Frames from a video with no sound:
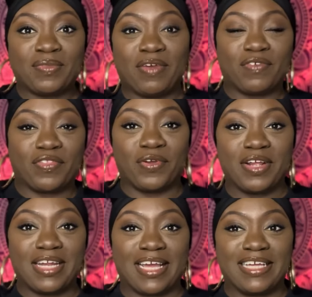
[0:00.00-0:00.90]
for
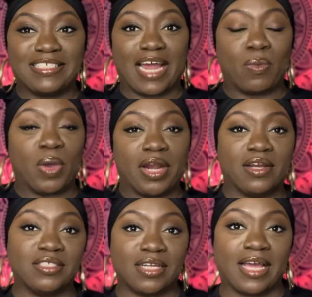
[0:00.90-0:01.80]
30 days and I waited
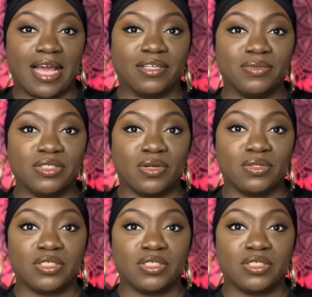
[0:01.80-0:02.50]
until I got the results.